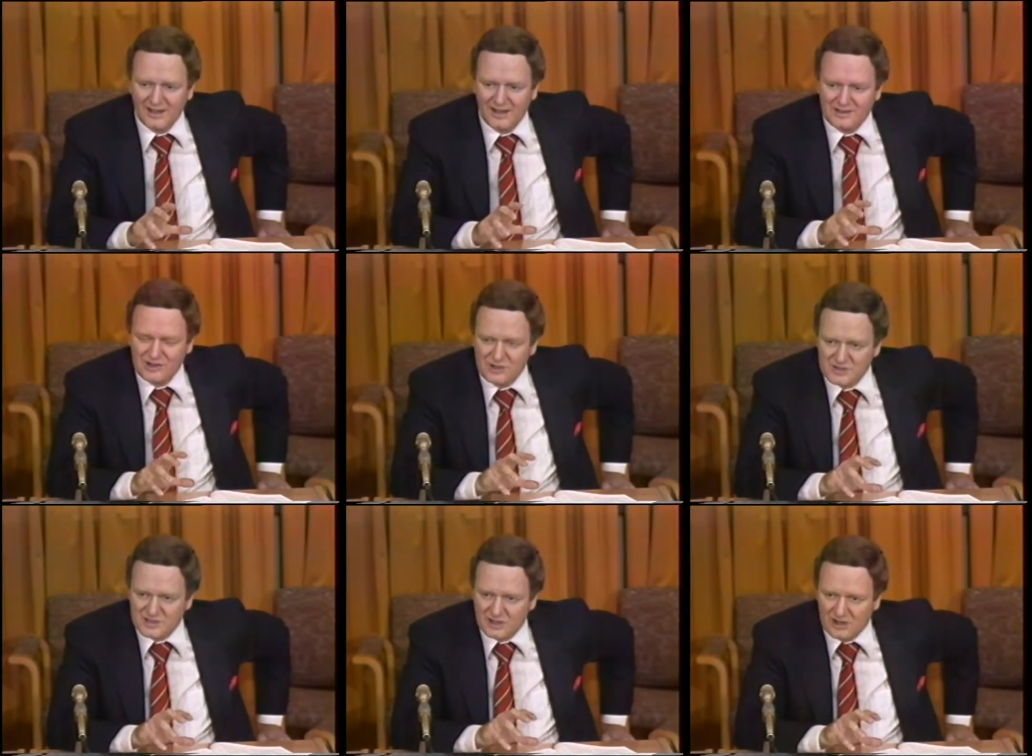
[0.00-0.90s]
and
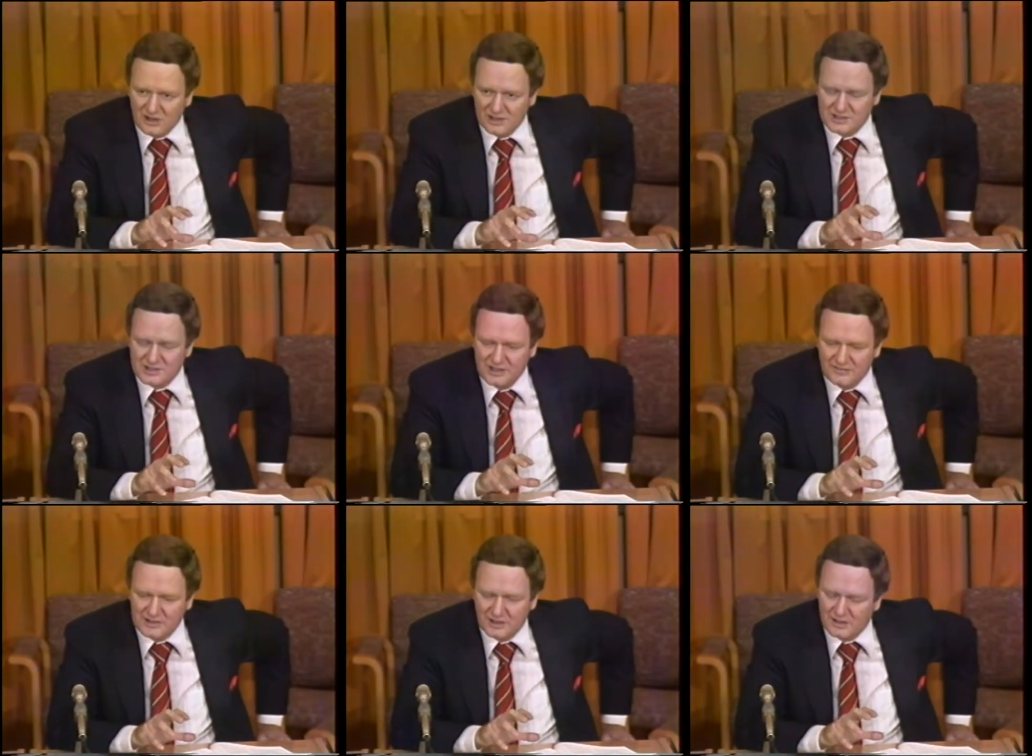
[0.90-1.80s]
used the
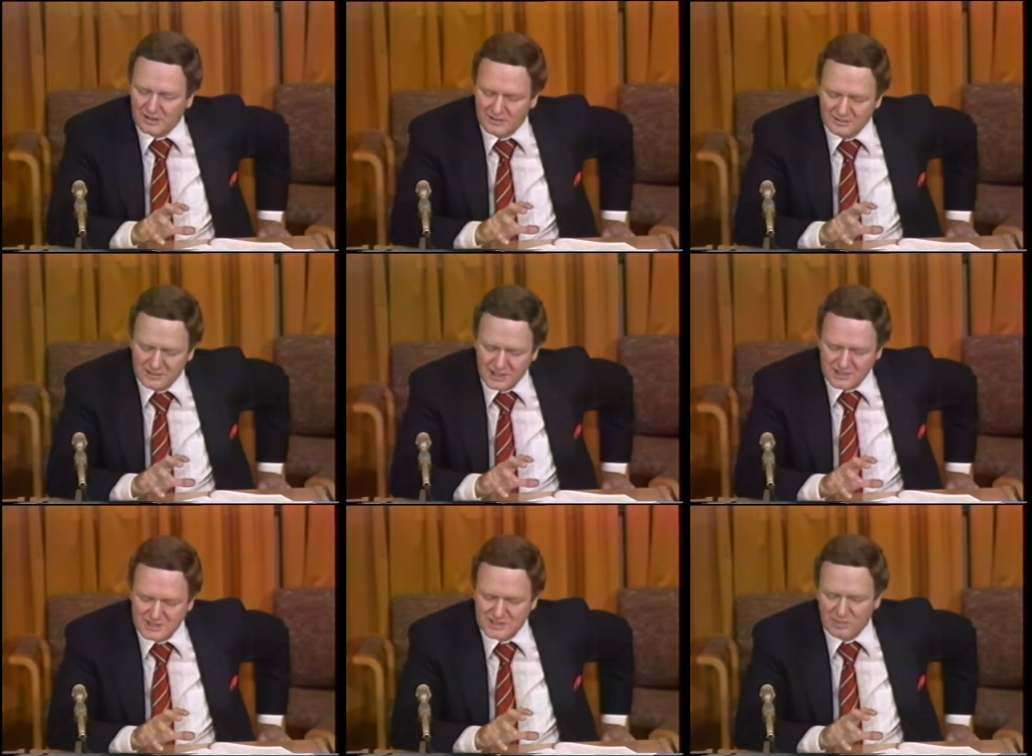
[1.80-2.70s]
Chief or
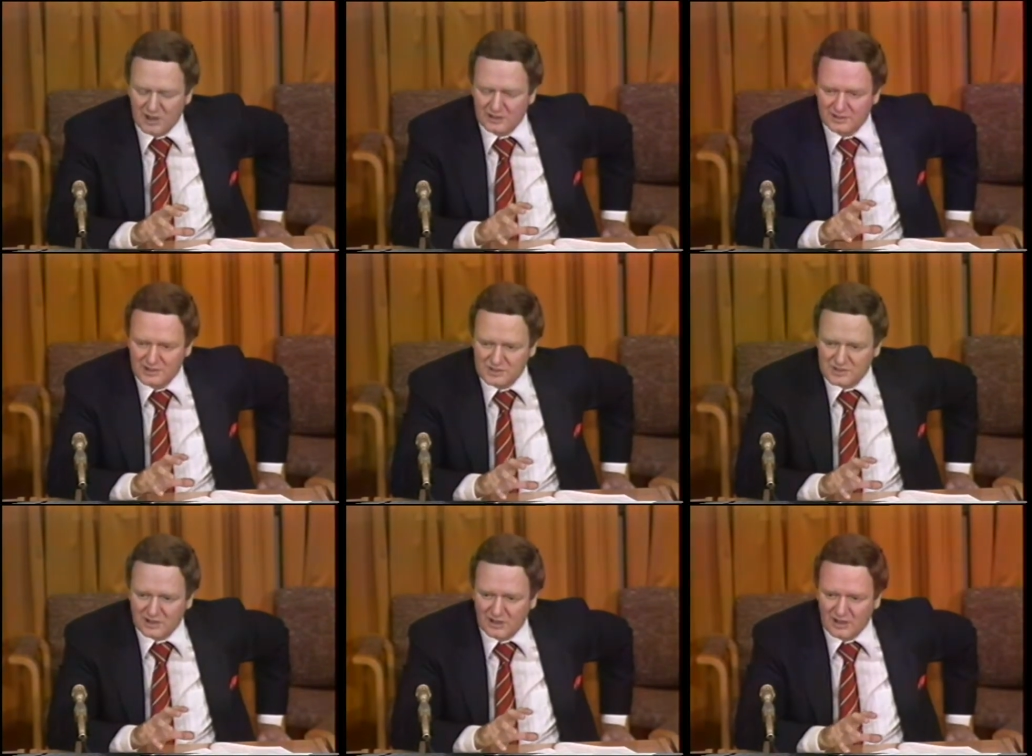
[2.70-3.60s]
Justice Martland used
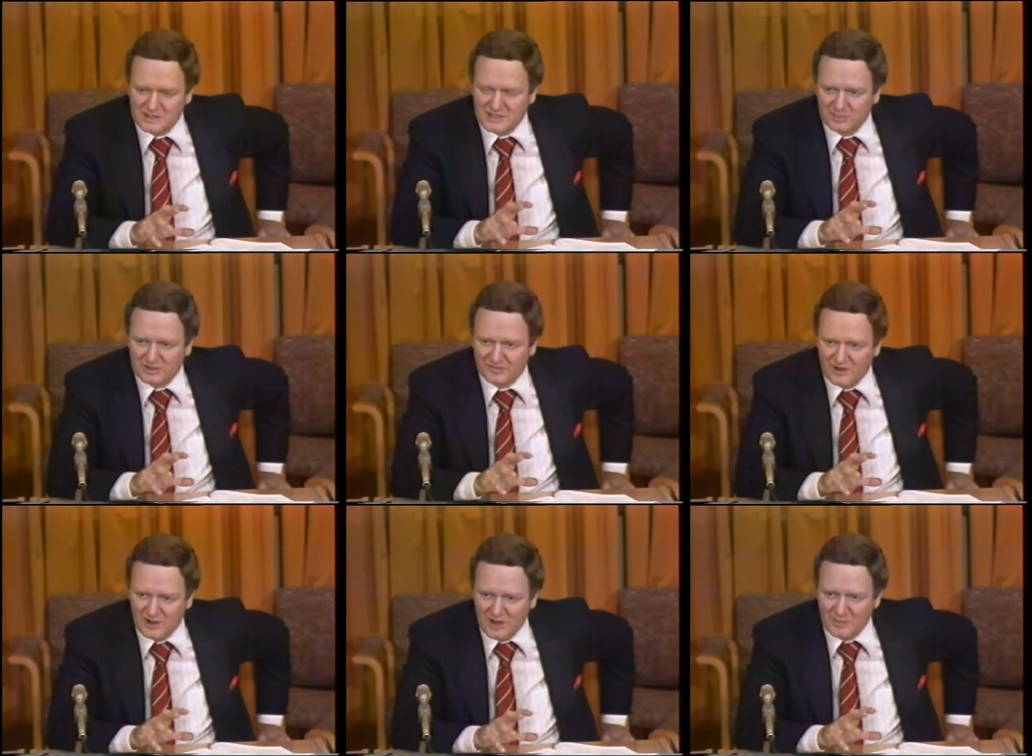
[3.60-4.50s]
the concept of
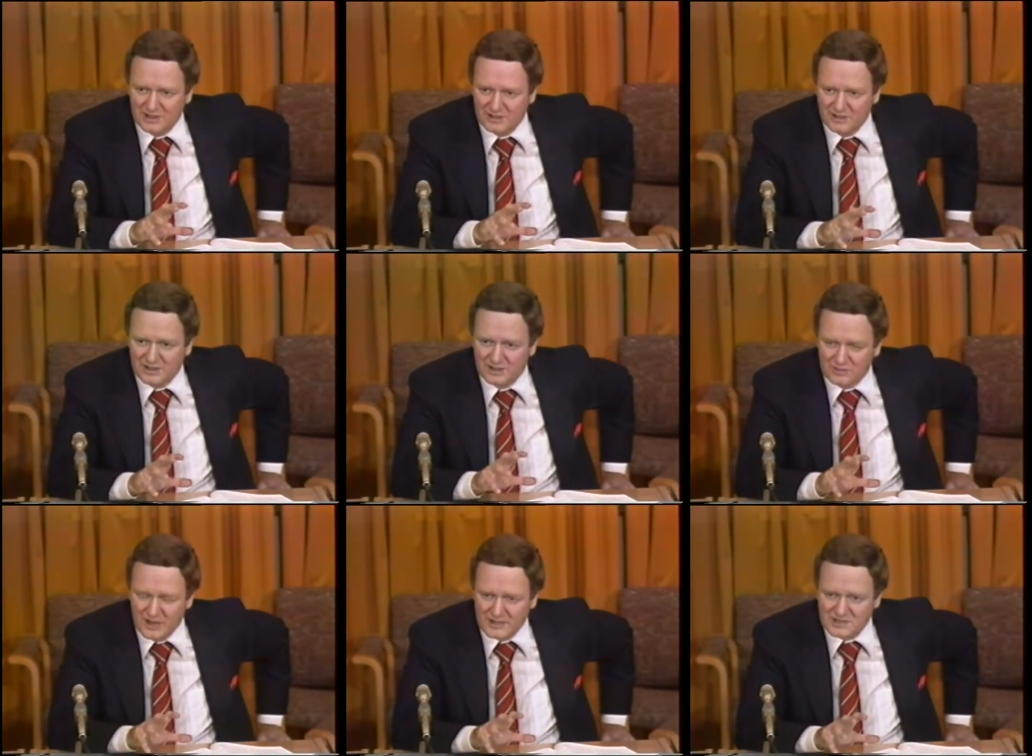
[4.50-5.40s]
common law
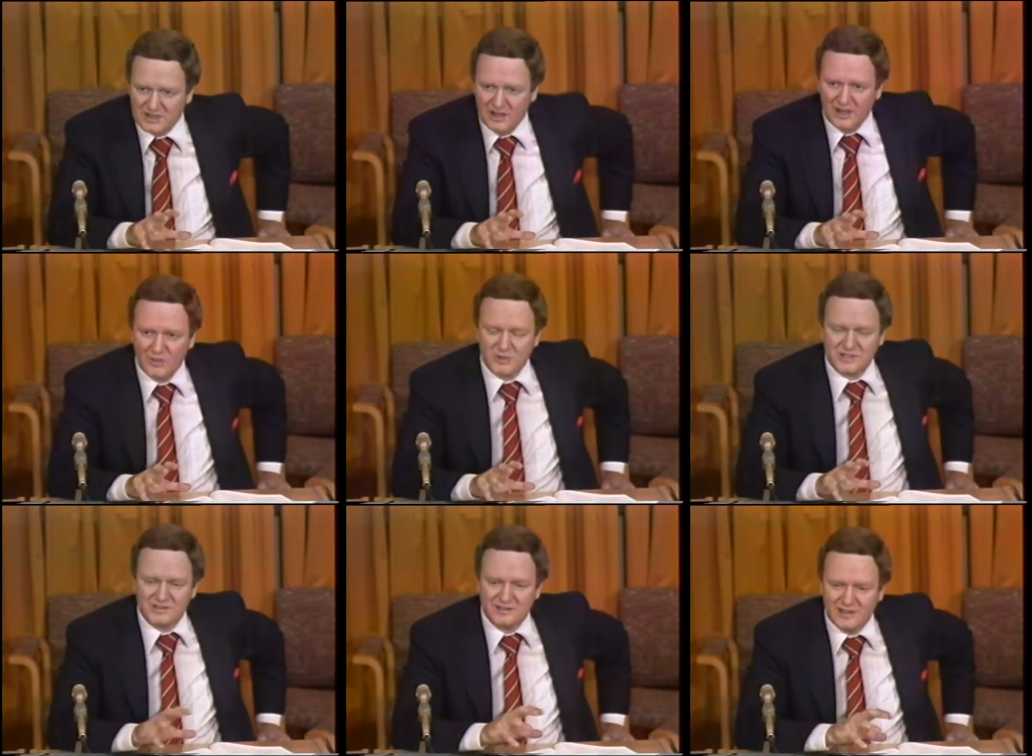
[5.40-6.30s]
duress,
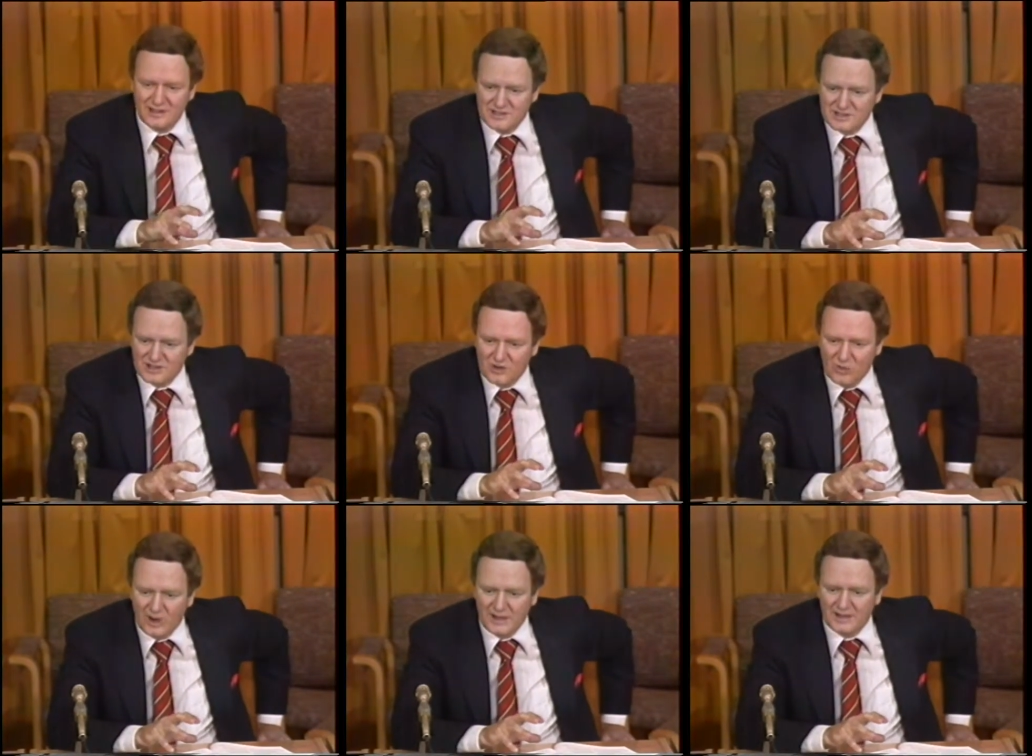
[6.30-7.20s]
which isn't
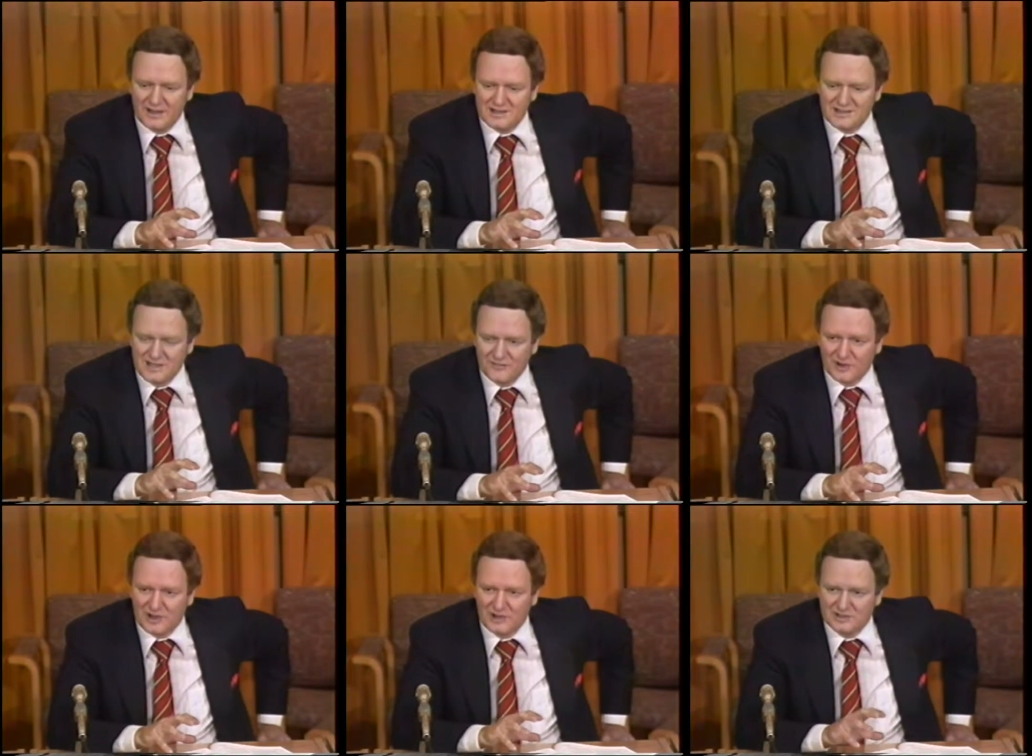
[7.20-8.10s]
quite as
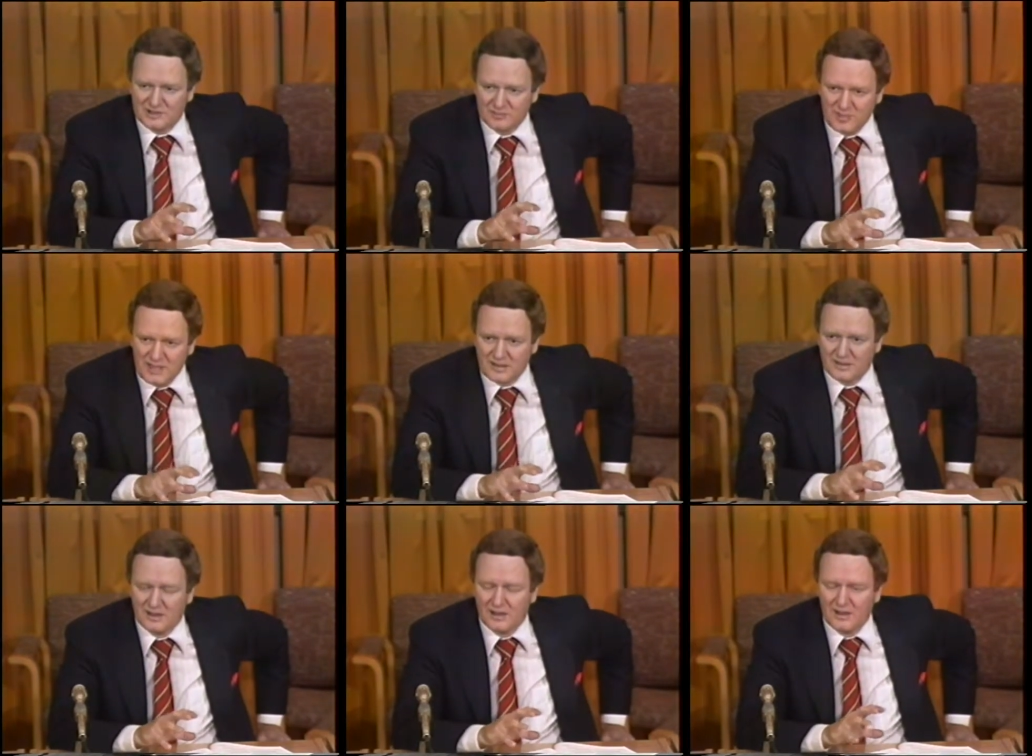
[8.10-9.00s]
difficult to meet